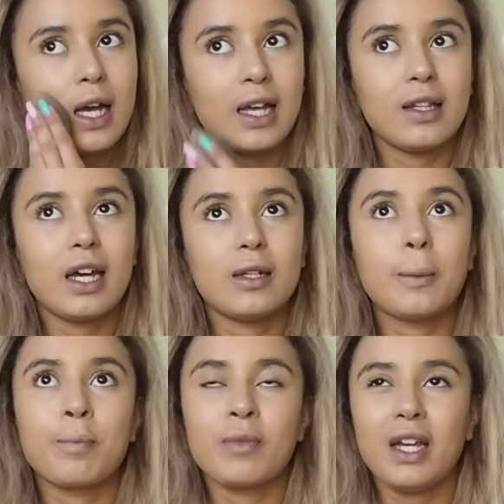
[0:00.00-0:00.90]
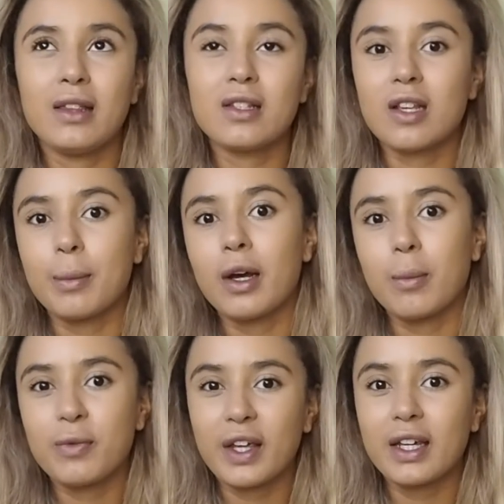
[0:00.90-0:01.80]
And then in the summer
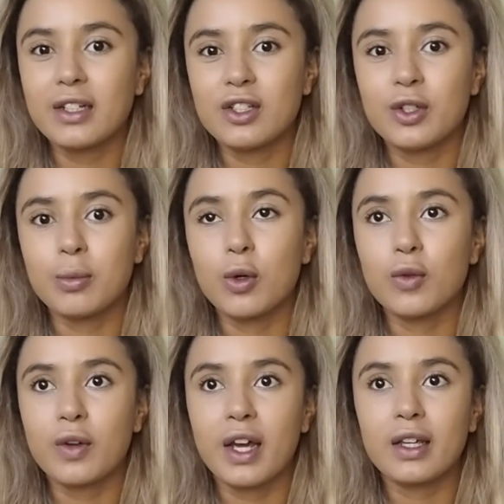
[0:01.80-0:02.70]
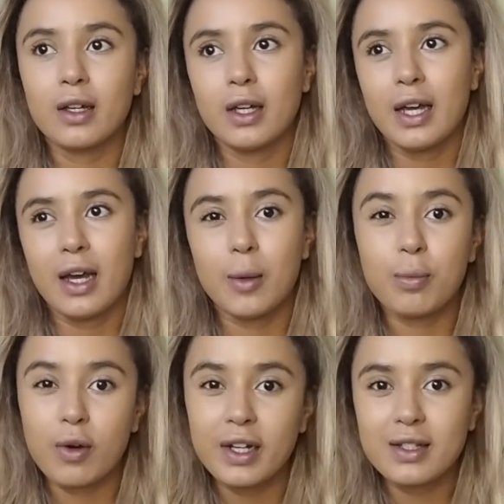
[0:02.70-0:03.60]
I'm thinking to do more of like a
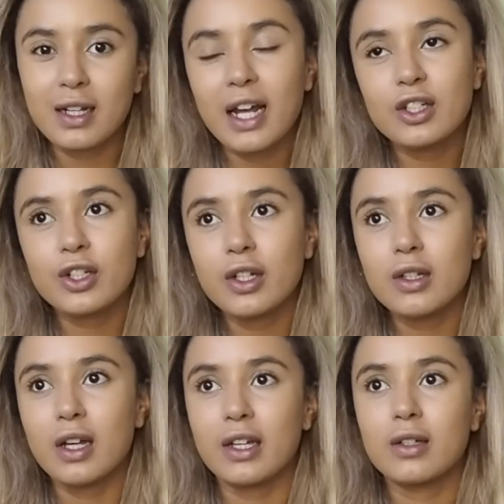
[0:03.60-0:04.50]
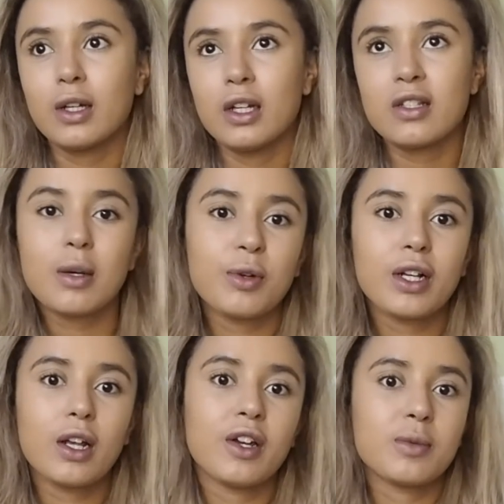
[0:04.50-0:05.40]
brights collection, like summery
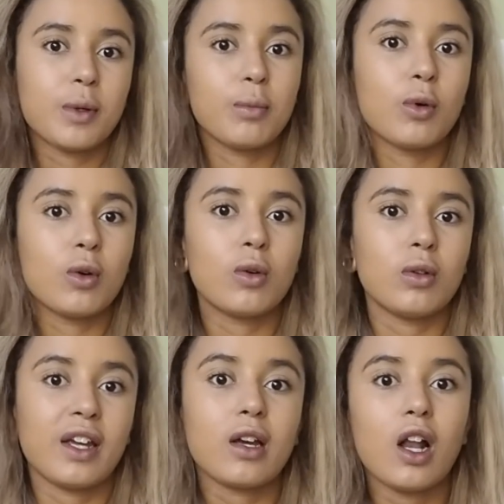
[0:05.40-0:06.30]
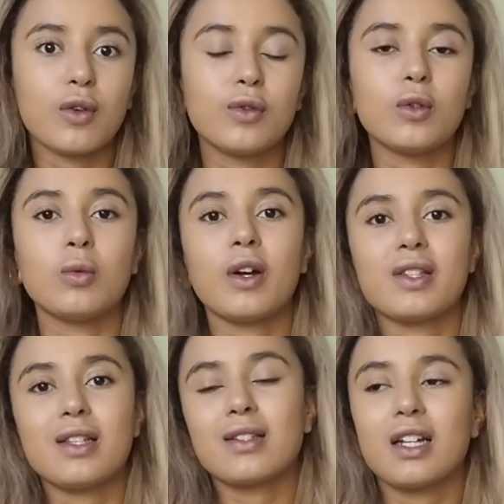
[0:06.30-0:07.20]
clothes but more like colourful,
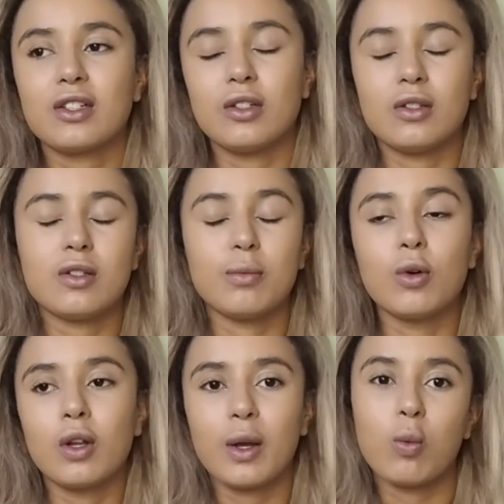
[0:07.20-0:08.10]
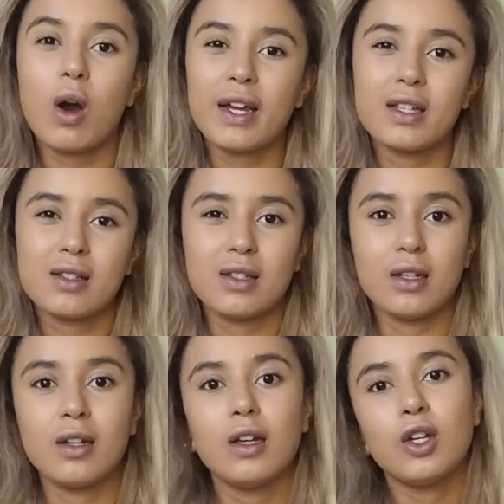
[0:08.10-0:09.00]
whereas this collection is more like whites
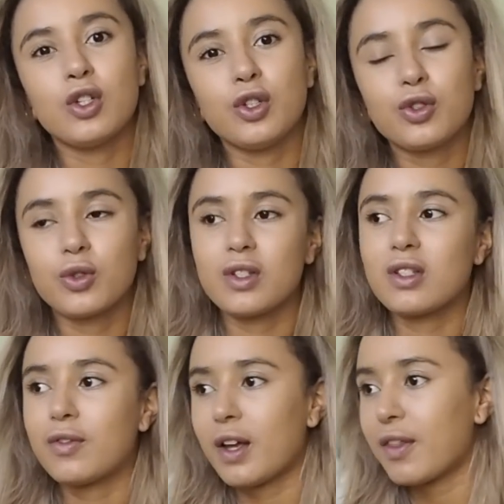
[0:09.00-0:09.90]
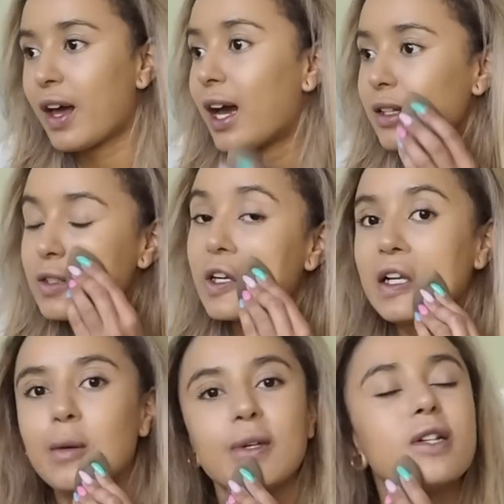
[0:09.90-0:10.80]
and neutrals and stuff like that. So
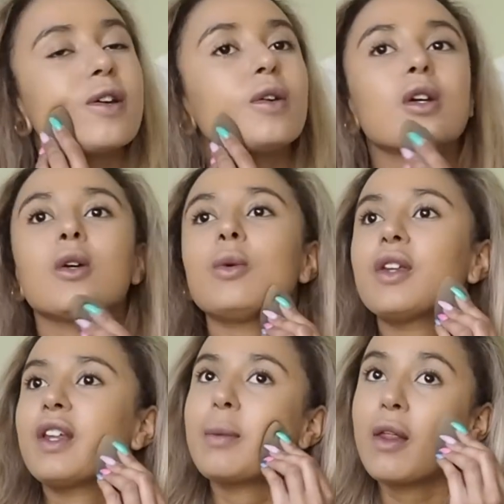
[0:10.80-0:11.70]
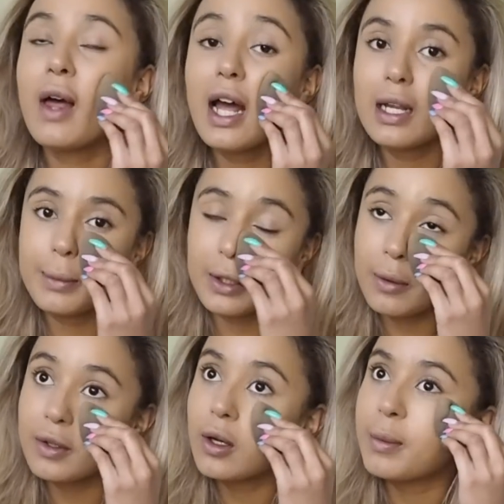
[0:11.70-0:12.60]
let me know what you think about that. Let me
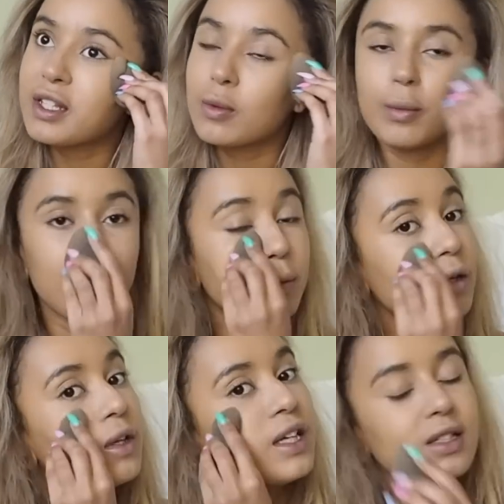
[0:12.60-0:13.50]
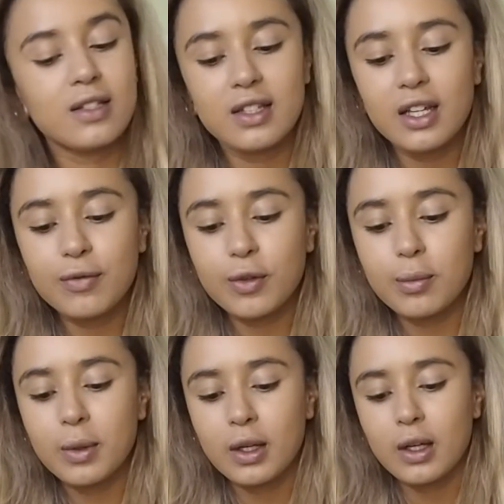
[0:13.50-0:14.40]
know in the comments what maybe you'd like to see
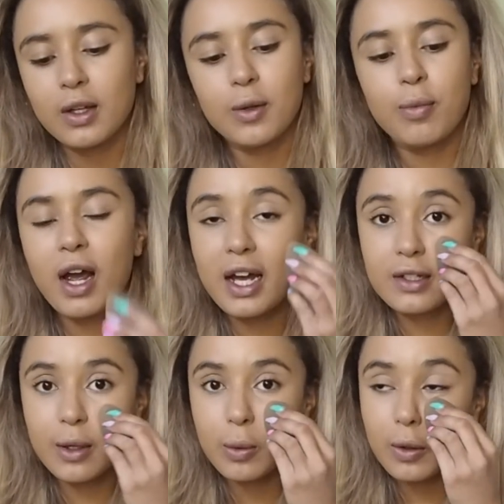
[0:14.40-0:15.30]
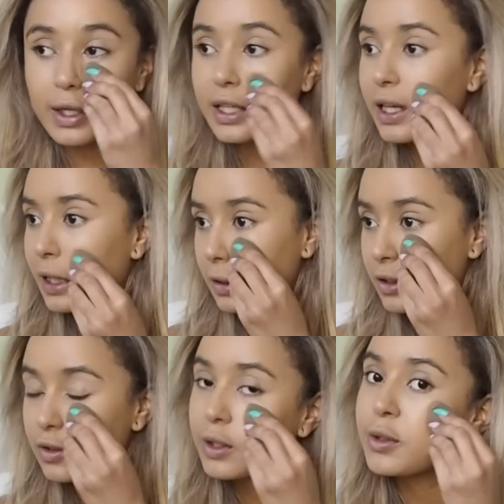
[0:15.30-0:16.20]
from the brand. I will link it in the
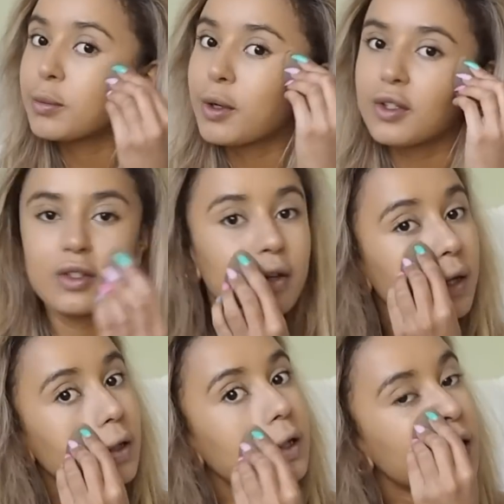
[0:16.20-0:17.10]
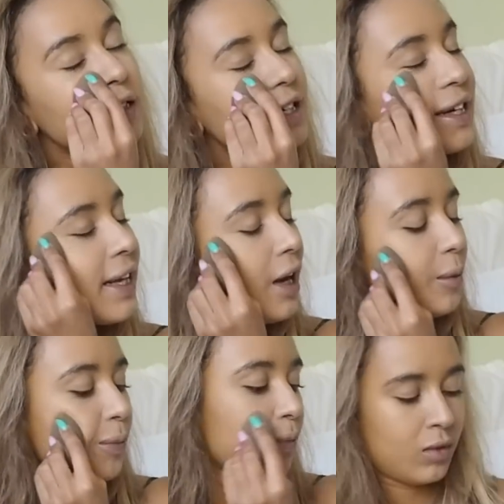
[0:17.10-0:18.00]
description box so that you can check it out.
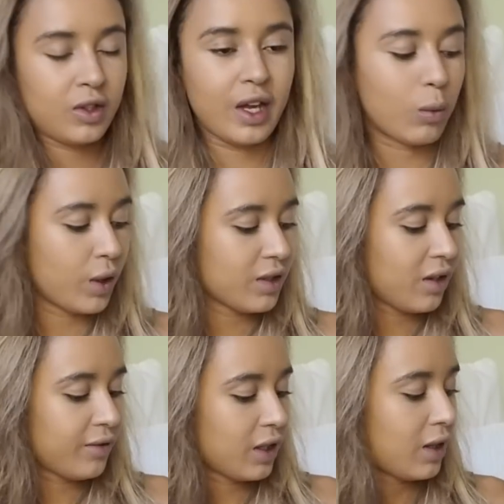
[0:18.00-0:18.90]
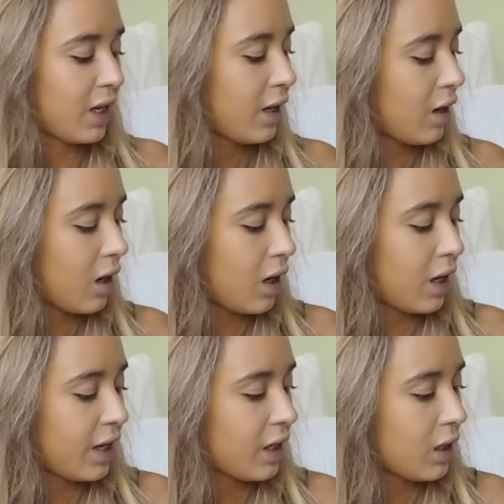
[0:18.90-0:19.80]
So yeah, once I've done that,
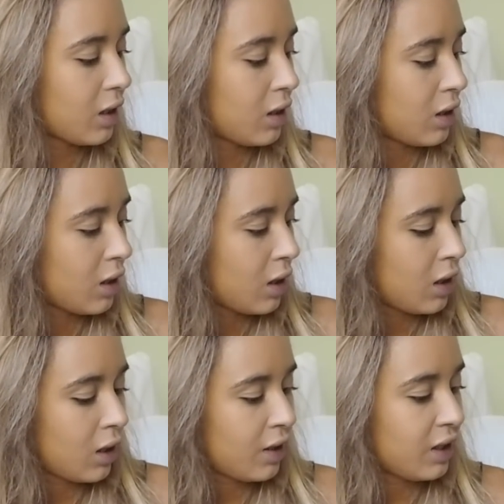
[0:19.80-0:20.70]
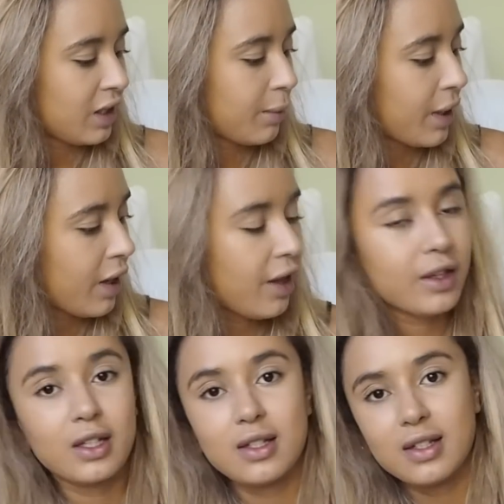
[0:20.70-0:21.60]
I then take my
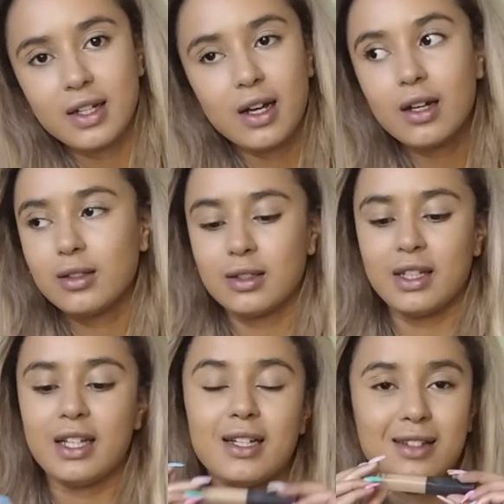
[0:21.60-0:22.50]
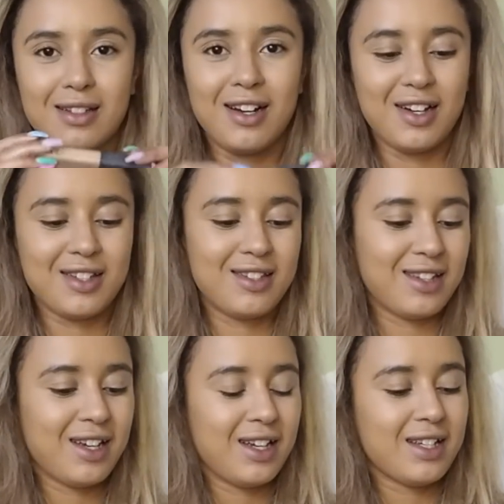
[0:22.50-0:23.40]
other concealer, the NARS
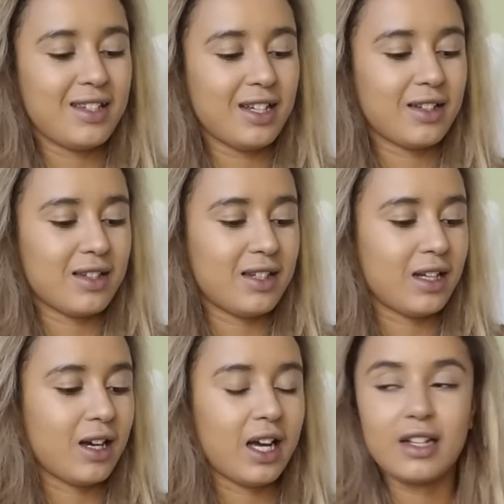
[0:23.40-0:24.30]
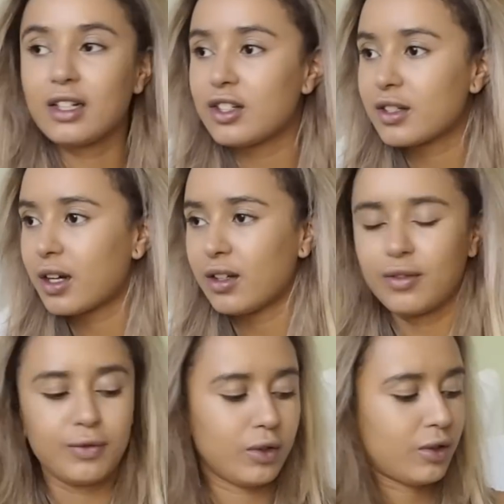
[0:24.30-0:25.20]
Stick Concealer, and I just kind
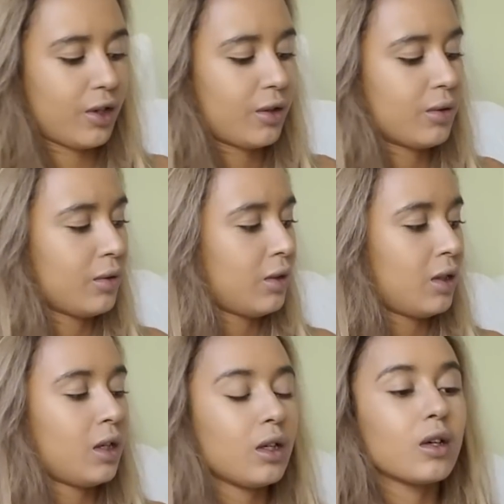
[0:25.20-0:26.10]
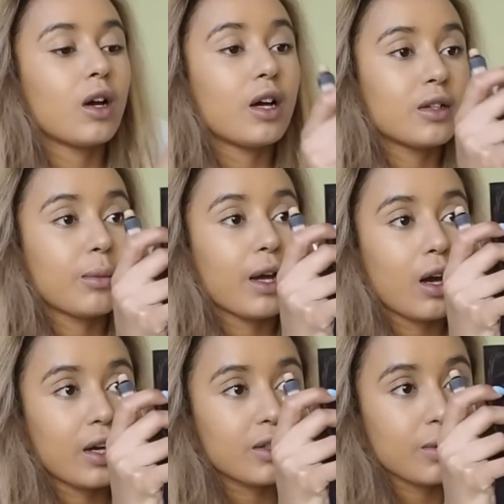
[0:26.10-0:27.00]
of go under my
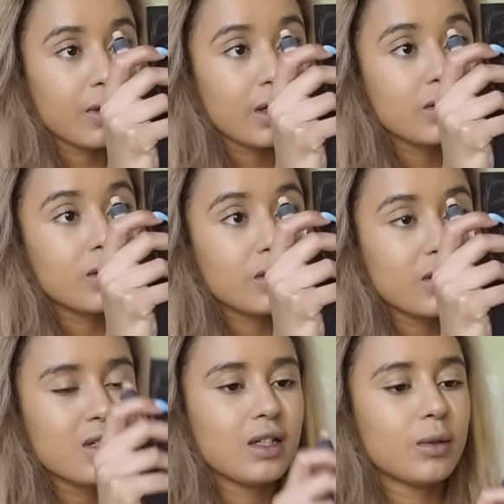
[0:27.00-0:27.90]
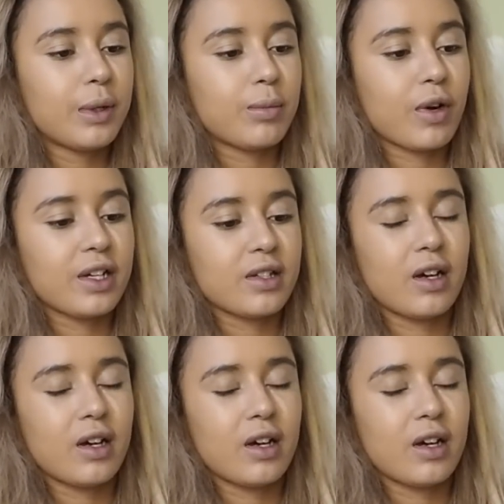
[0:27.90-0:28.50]
eyes with this just because it's a little bit brighter.